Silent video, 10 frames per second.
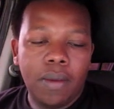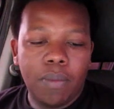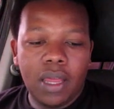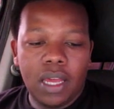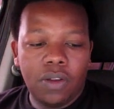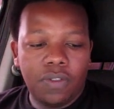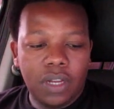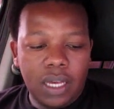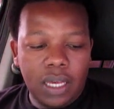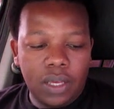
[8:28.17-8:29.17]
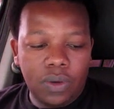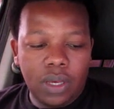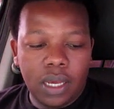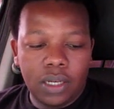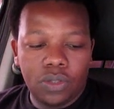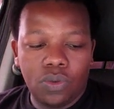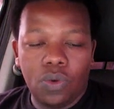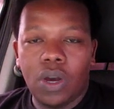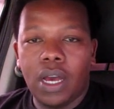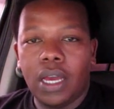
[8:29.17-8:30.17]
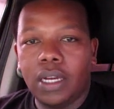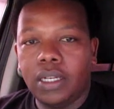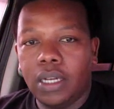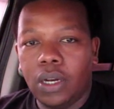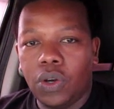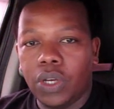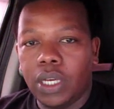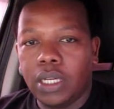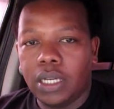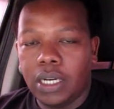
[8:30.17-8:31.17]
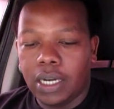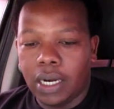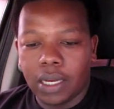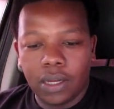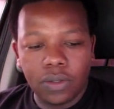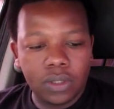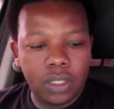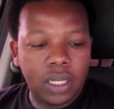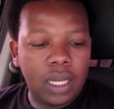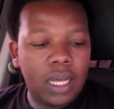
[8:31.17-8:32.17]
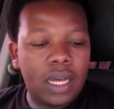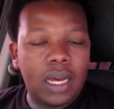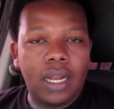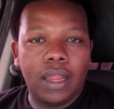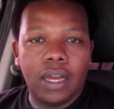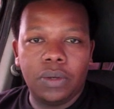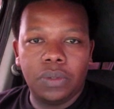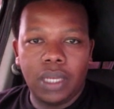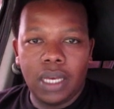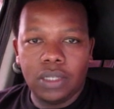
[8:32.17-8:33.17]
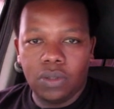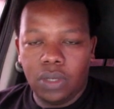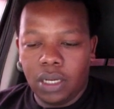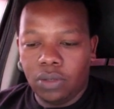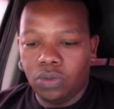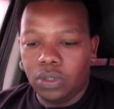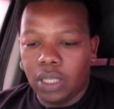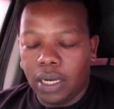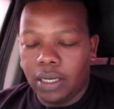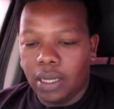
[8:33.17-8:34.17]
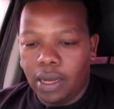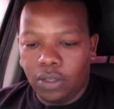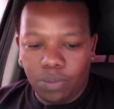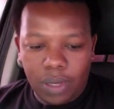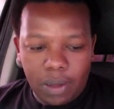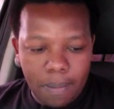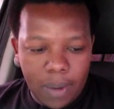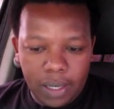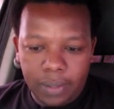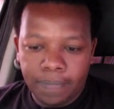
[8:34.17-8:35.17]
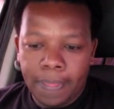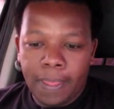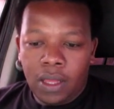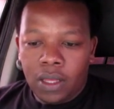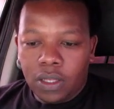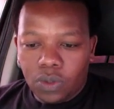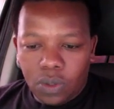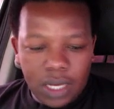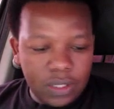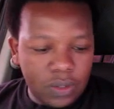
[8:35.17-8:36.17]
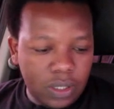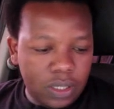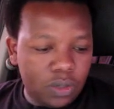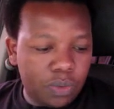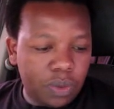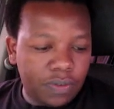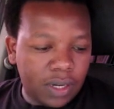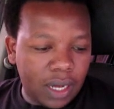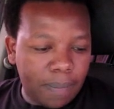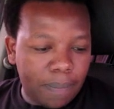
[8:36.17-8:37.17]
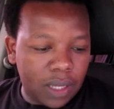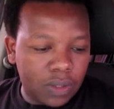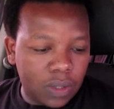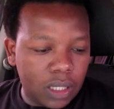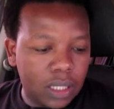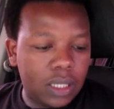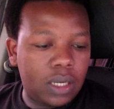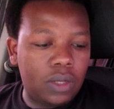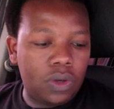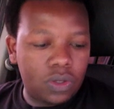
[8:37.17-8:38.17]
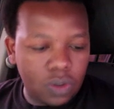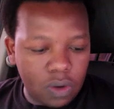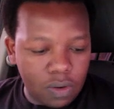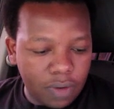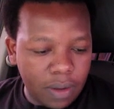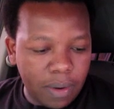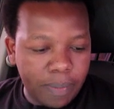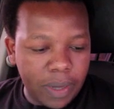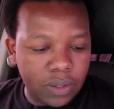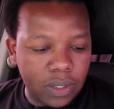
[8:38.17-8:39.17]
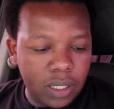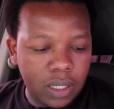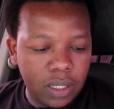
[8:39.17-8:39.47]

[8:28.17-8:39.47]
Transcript: by the end of the day, you get to go ahead, log in, create an account, and that way, guys, you get to start to make money. So guys, you need to provide a password. You also confirm a password.